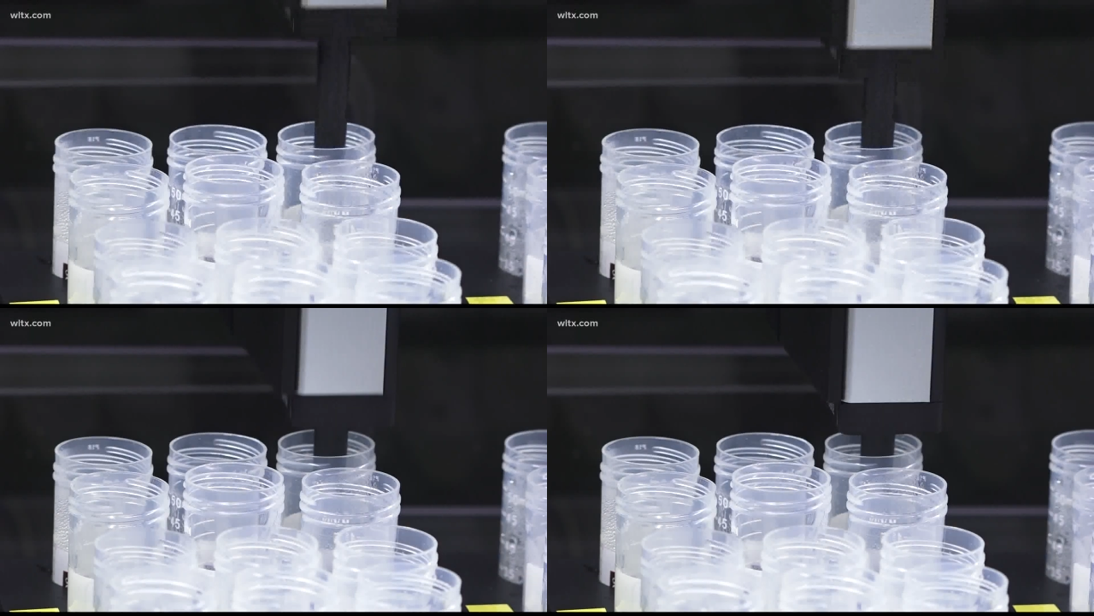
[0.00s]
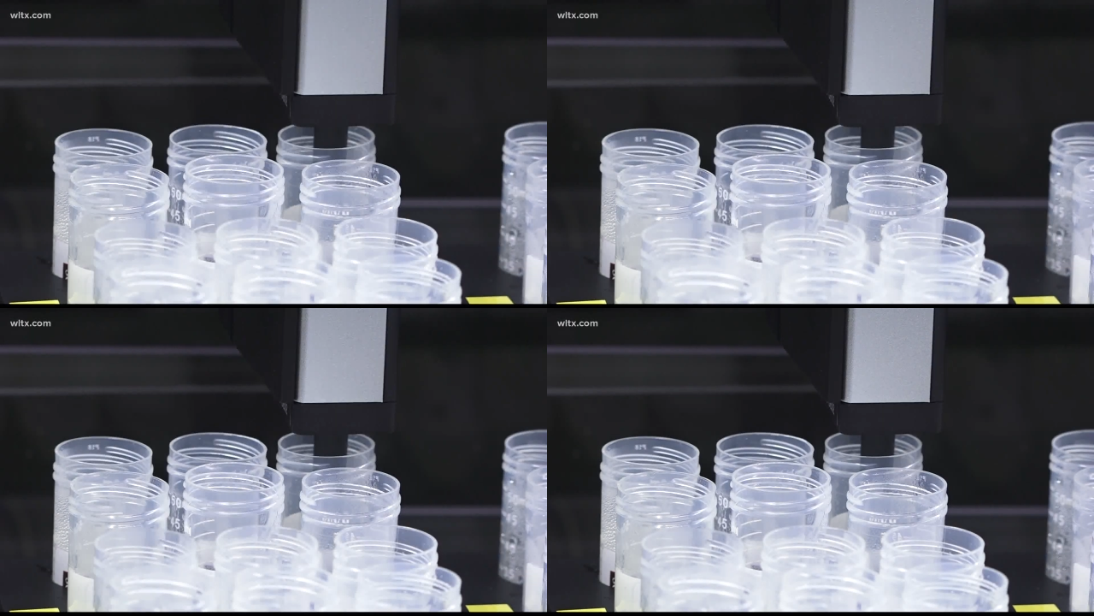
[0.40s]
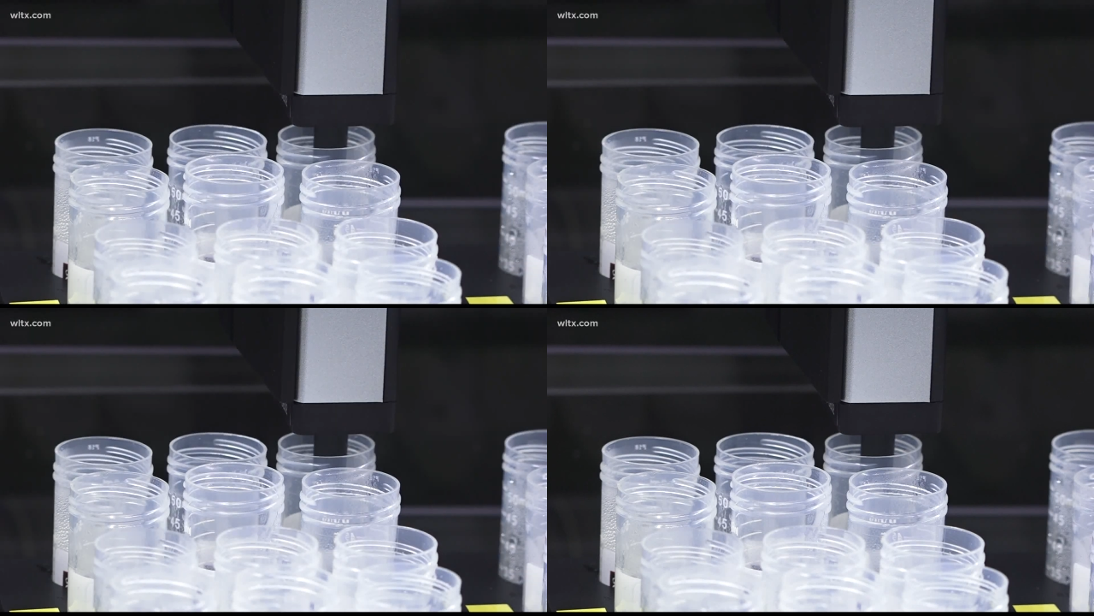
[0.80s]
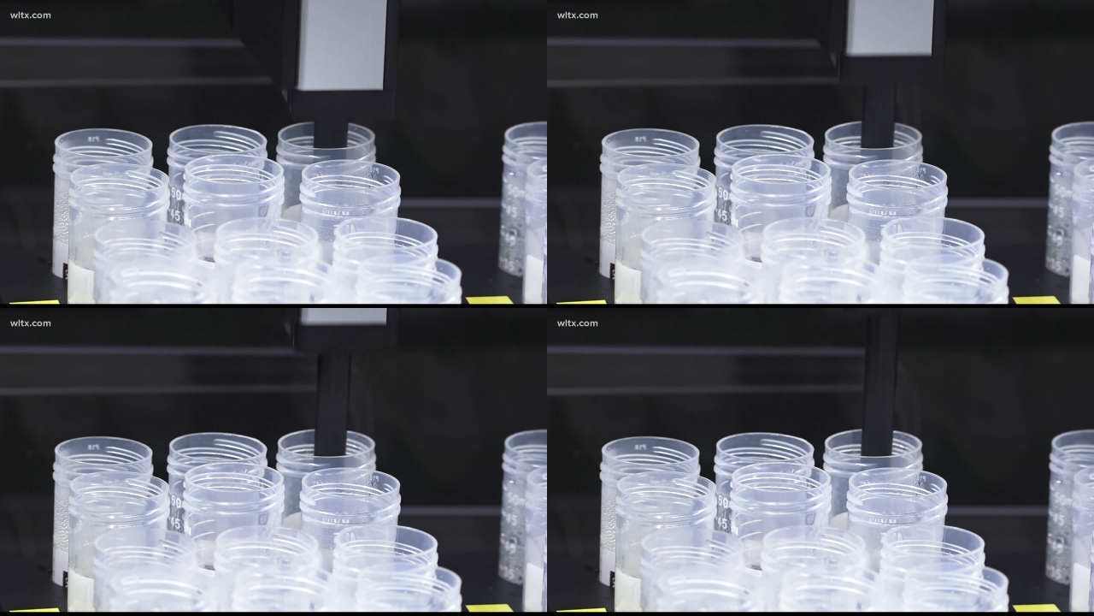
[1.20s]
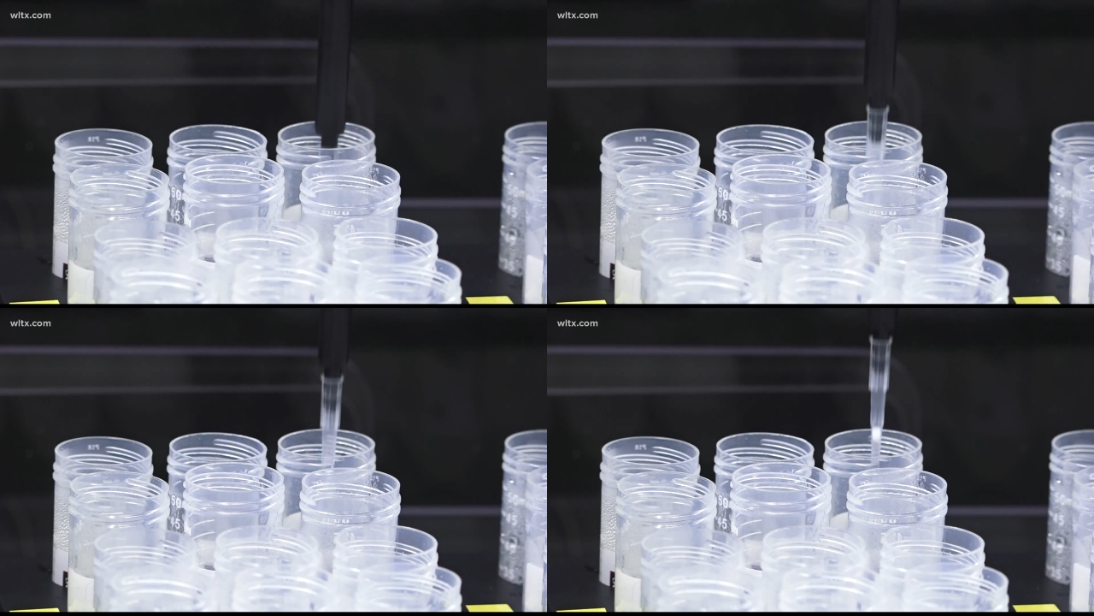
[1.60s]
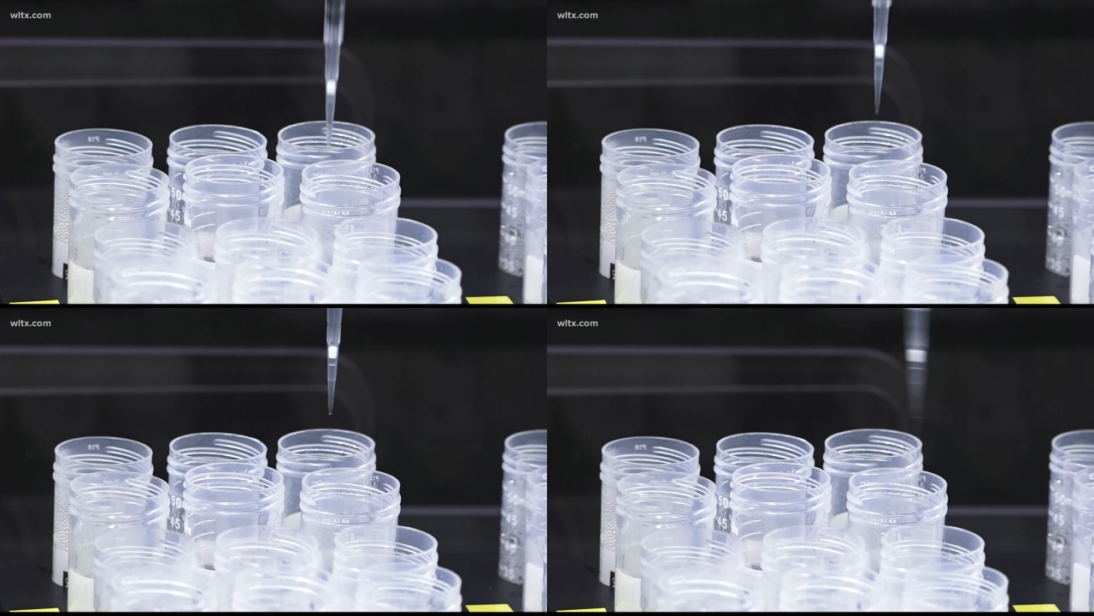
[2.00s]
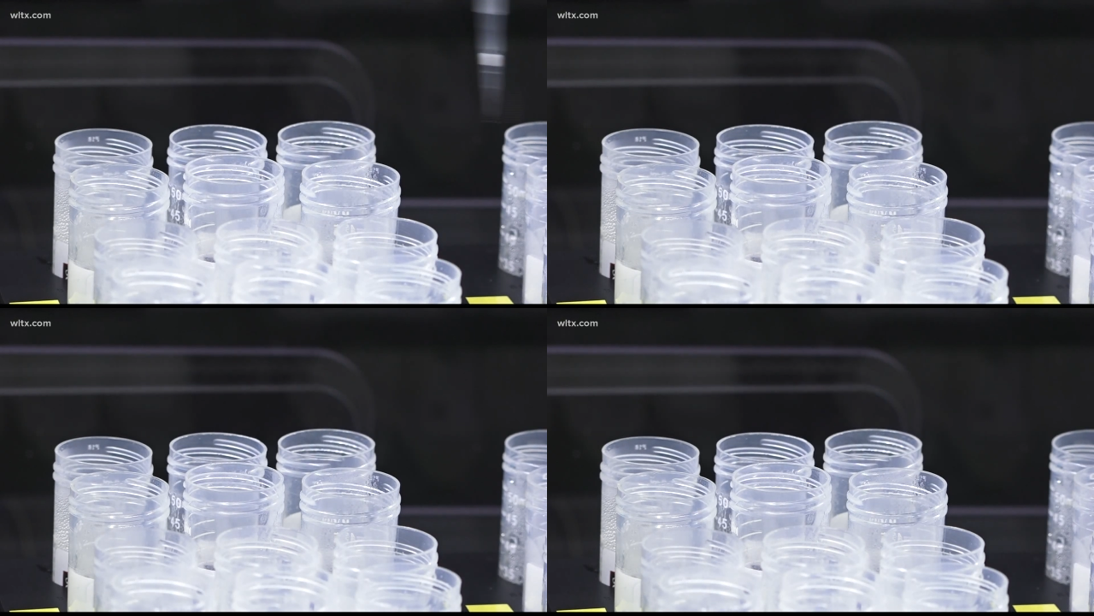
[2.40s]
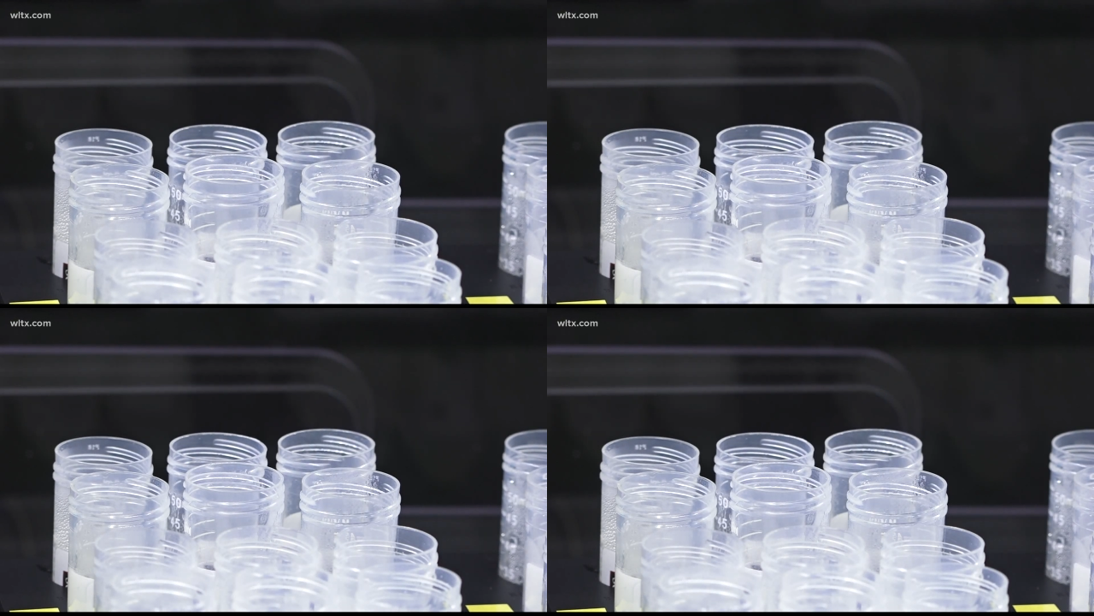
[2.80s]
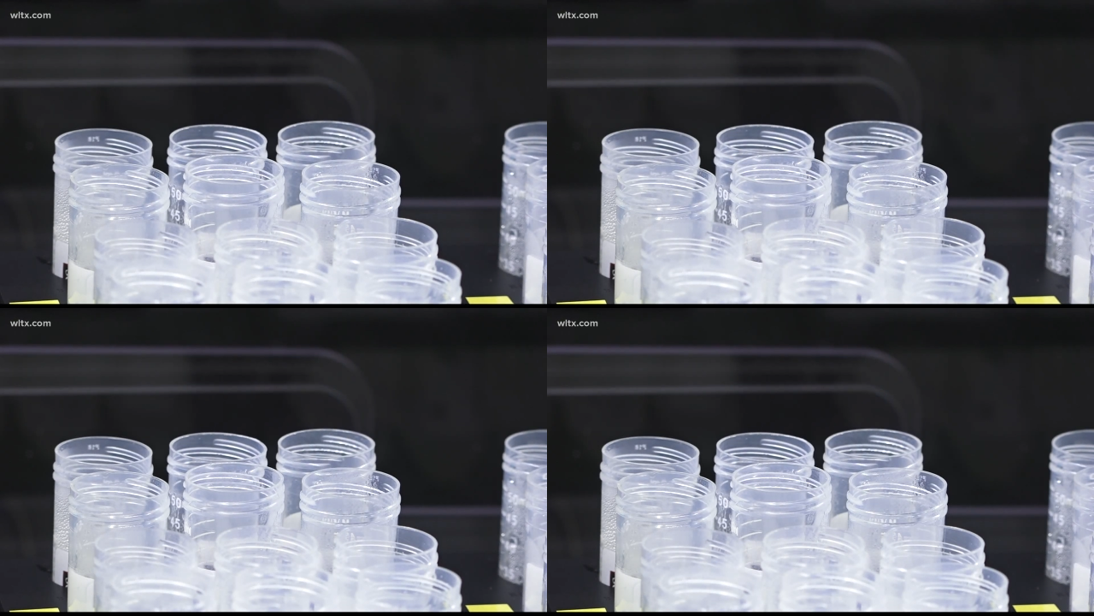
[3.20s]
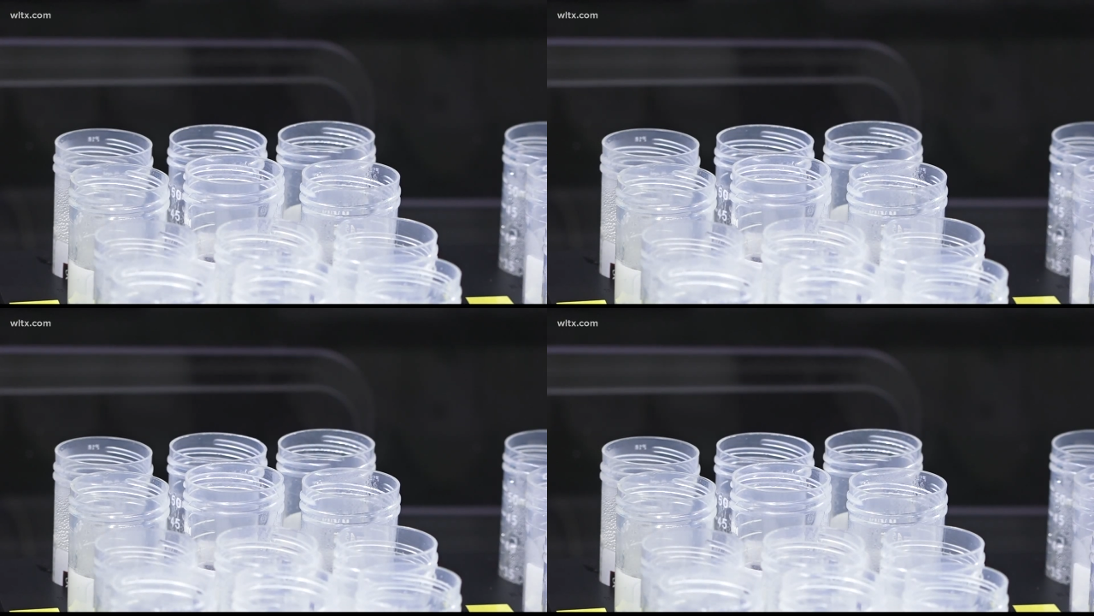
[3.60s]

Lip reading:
Nobody's mouth can be seen.